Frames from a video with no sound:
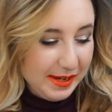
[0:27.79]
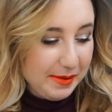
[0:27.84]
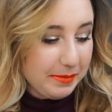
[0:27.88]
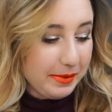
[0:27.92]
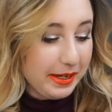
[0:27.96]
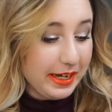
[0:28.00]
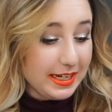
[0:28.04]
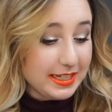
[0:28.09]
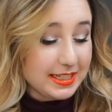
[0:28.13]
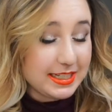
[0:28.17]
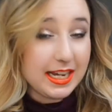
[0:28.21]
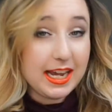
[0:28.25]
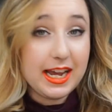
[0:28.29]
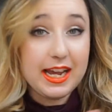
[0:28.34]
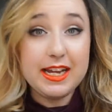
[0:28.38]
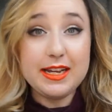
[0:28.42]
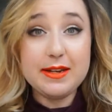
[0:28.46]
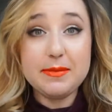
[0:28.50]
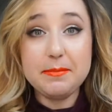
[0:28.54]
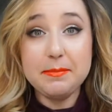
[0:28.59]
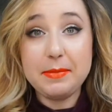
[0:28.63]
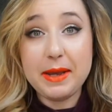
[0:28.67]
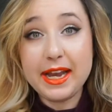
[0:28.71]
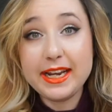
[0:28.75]
But
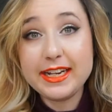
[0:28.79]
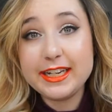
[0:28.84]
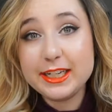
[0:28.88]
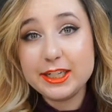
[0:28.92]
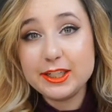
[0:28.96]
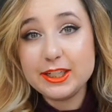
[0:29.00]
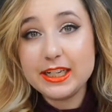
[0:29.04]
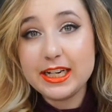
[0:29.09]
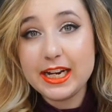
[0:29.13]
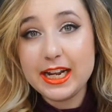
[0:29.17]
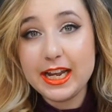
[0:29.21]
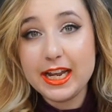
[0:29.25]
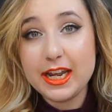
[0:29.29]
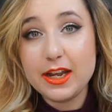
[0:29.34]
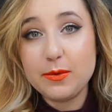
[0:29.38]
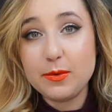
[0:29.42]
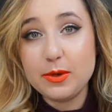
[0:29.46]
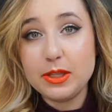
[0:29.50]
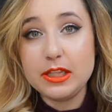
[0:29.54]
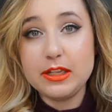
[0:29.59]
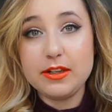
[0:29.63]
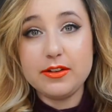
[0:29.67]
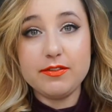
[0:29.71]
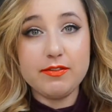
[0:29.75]
I'm back here today
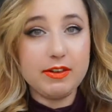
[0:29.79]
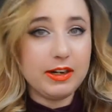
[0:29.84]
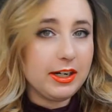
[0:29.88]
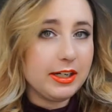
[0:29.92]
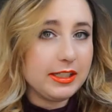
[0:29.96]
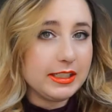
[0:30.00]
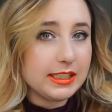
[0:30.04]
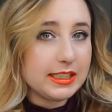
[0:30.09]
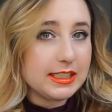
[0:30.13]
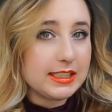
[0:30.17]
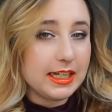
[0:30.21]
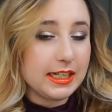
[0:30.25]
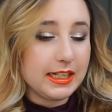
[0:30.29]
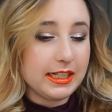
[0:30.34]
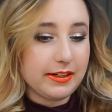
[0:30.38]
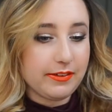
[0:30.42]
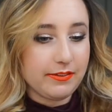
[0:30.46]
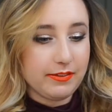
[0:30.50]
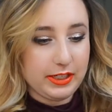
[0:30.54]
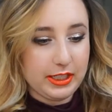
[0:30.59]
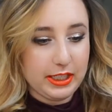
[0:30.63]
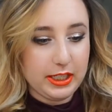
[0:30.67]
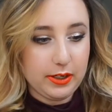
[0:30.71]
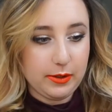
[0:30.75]
with a very exciting
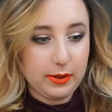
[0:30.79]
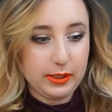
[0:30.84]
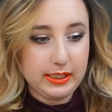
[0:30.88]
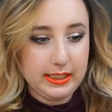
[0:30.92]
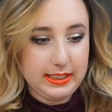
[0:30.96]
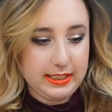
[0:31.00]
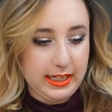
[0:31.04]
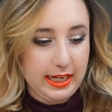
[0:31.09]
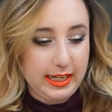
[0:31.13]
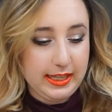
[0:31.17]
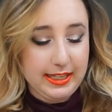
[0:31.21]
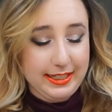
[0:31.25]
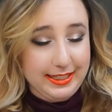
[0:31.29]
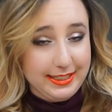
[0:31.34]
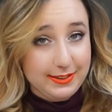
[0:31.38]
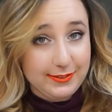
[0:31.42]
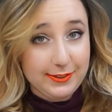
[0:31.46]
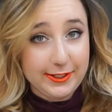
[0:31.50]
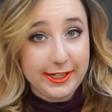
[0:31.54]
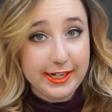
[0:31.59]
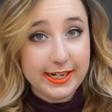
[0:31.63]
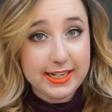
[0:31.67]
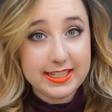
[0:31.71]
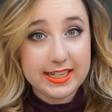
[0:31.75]
video, at least I think it's
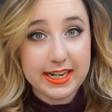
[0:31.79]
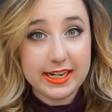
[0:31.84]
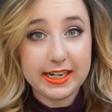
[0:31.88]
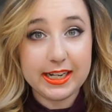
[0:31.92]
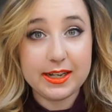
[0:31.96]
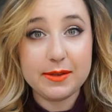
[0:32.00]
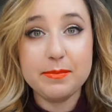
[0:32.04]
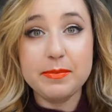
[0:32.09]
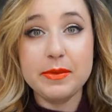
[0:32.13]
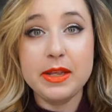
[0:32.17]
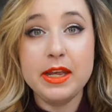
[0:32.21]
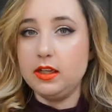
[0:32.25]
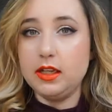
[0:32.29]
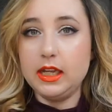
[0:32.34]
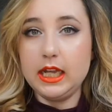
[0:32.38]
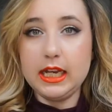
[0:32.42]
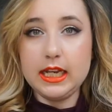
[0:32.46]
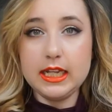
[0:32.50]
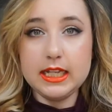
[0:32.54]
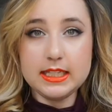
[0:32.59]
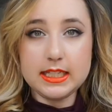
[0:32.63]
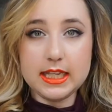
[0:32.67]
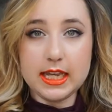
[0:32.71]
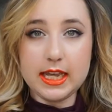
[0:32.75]
very exciting. It
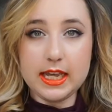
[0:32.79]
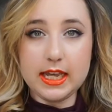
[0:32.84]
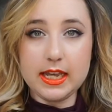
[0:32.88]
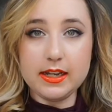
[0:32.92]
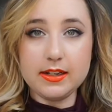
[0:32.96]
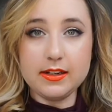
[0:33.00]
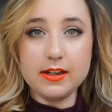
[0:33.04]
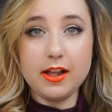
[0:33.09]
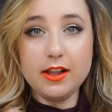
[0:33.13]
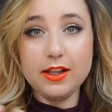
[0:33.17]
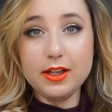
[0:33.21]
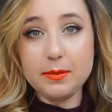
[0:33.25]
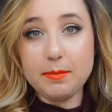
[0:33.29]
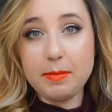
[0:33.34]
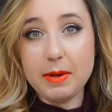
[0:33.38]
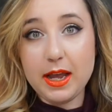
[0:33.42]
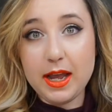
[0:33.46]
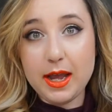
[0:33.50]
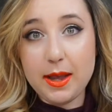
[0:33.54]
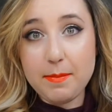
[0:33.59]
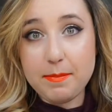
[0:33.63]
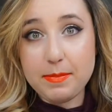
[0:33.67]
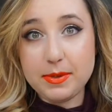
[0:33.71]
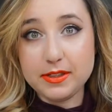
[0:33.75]
is a
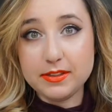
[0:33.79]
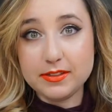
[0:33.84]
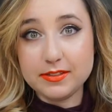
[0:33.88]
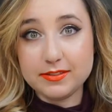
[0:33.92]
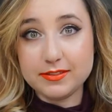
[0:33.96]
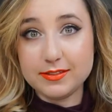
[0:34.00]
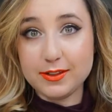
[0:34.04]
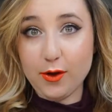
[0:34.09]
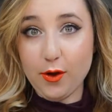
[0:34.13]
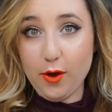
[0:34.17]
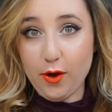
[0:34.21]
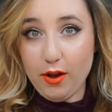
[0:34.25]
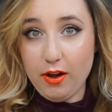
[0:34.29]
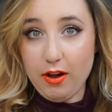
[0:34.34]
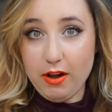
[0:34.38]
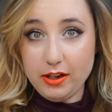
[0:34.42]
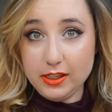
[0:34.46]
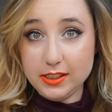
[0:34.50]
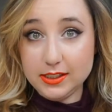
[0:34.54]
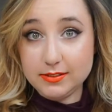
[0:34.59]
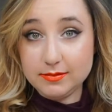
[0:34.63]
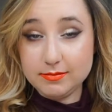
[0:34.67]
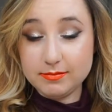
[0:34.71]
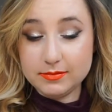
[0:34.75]
ColourPop
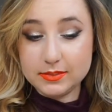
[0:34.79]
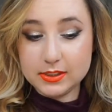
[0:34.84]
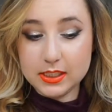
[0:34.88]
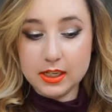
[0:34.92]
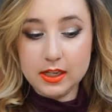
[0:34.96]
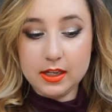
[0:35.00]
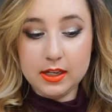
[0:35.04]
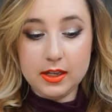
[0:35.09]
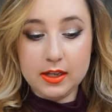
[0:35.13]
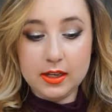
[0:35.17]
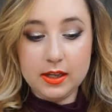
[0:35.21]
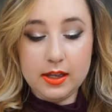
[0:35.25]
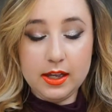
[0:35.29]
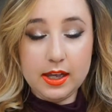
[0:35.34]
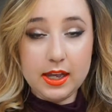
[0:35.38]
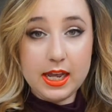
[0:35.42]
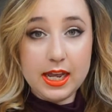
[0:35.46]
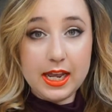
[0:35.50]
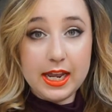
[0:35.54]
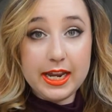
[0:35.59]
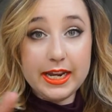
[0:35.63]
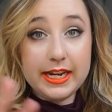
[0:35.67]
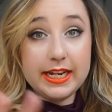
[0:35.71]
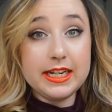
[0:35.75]
haul
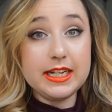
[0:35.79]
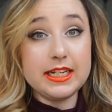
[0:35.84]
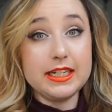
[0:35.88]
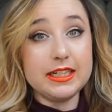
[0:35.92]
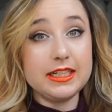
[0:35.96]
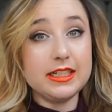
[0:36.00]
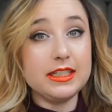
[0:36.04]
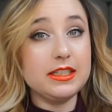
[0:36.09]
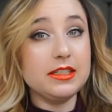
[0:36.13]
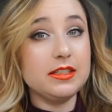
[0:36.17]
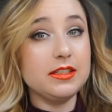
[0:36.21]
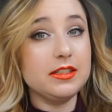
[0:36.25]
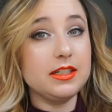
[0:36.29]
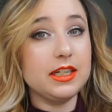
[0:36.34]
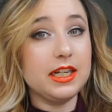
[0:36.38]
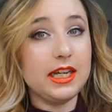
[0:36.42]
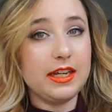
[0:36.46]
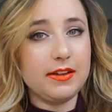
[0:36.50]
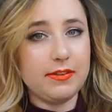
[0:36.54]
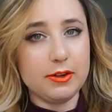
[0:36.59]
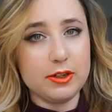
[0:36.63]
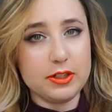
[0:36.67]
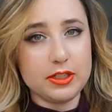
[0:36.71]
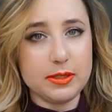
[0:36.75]
and
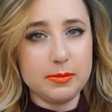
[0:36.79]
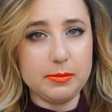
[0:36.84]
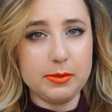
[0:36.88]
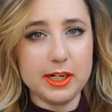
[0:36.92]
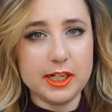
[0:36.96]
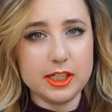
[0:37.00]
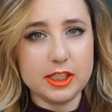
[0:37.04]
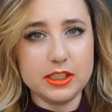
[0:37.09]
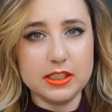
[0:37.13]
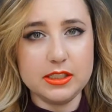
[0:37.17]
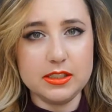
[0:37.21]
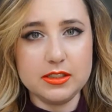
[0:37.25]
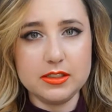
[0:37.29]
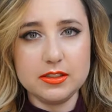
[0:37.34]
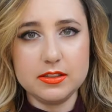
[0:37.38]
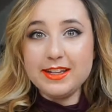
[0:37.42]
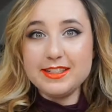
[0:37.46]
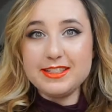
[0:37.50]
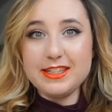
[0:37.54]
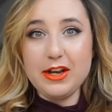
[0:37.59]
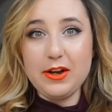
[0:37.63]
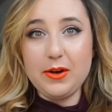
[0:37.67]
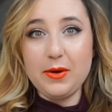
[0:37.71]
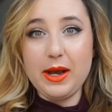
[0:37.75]
a first impressions.
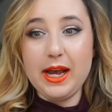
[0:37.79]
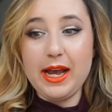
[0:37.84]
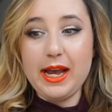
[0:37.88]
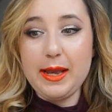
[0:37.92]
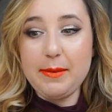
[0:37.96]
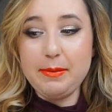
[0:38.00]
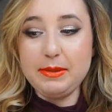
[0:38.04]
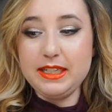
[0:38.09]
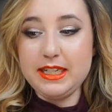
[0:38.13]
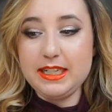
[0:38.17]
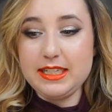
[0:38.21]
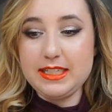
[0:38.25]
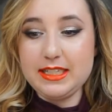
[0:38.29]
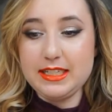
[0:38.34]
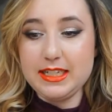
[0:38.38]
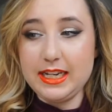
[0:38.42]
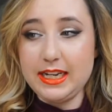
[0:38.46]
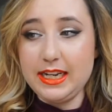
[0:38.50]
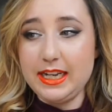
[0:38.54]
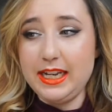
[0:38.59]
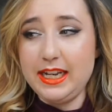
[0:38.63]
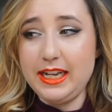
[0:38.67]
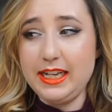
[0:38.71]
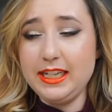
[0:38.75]
So I placed
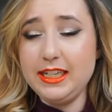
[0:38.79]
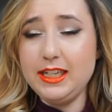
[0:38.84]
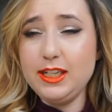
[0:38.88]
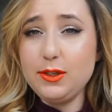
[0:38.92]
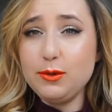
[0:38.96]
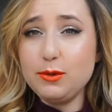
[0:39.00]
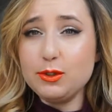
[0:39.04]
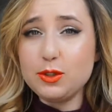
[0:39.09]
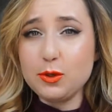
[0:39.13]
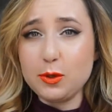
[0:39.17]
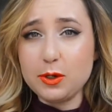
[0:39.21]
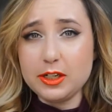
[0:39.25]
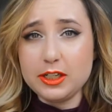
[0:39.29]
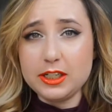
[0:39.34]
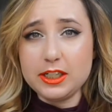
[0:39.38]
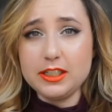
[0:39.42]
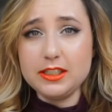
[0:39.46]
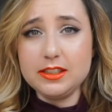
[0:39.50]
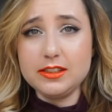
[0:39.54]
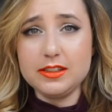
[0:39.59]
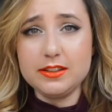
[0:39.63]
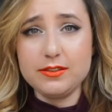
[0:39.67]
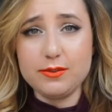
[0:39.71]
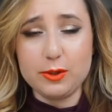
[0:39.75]
a huge
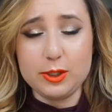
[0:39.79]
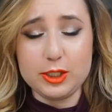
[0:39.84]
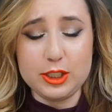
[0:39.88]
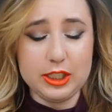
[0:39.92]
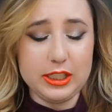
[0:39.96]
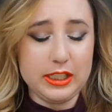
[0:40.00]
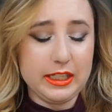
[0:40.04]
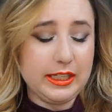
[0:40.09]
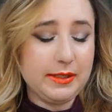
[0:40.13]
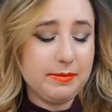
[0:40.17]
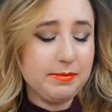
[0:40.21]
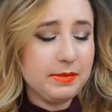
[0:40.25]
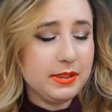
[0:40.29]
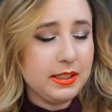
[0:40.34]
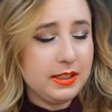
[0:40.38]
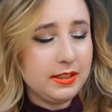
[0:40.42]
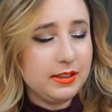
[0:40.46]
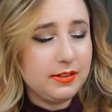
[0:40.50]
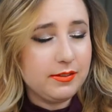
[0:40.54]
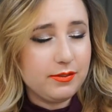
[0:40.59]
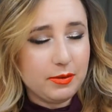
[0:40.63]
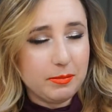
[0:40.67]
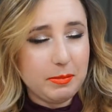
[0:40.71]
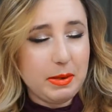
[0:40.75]
order, unfortunately,
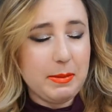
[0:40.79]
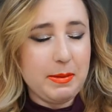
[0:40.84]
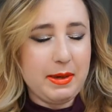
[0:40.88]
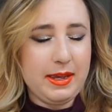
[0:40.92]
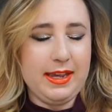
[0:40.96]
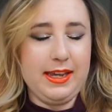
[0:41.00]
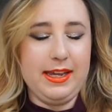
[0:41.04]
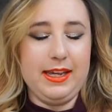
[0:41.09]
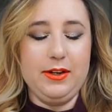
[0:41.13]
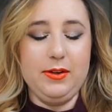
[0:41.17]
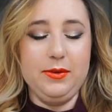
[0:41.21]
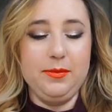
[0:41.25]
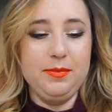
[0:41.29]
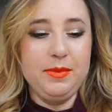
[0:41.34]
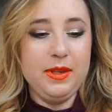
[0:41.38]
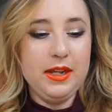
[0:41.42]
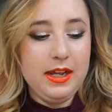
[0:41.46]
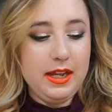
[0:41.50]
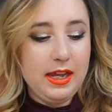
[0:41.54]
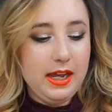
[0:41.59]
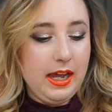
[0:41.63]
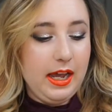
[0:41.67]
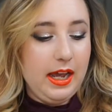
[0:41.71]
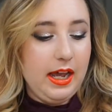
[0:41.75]
for my bank account
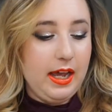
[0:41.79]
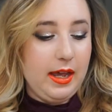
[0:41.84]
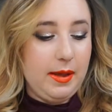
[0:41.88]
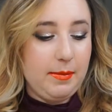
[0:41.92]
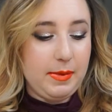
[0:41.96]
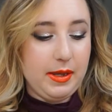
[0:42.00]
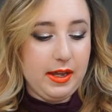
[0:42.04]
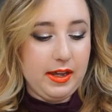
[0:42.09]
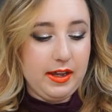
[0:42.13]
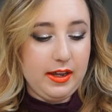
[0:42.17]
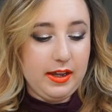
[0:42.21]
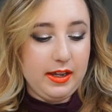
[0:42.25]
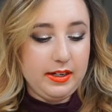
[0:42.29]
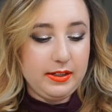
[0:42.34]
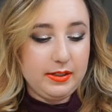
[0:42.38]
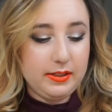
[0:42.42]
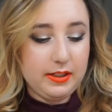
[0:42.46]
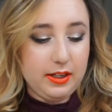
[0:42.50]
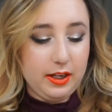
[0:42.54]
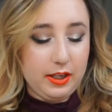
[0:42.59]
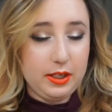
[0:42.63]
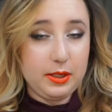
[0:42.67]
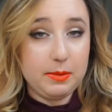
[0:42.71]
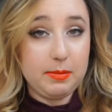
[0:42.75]
on
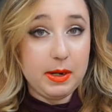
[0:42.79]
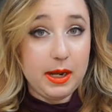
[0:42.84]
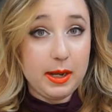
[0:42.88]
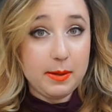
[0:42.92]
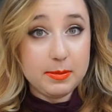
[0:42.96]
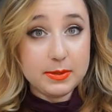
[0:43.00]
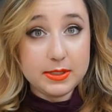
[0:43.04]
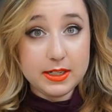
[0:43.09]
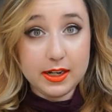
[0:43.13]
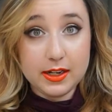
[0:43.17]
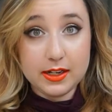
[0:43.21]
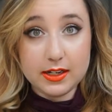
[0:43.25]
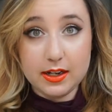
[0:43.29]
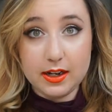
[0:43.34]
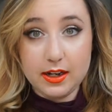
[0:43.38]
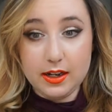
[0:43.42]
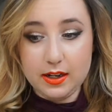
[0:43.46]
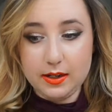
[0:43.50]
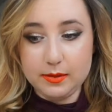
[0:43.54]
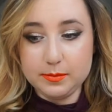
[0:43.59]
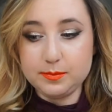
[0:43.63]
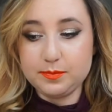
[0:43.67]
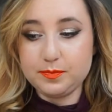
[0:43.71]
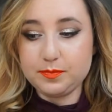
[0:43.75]

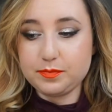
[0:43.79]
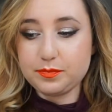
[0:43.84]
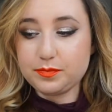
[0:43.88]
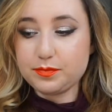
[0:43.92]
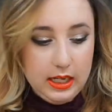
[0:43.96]
ColourPop.com.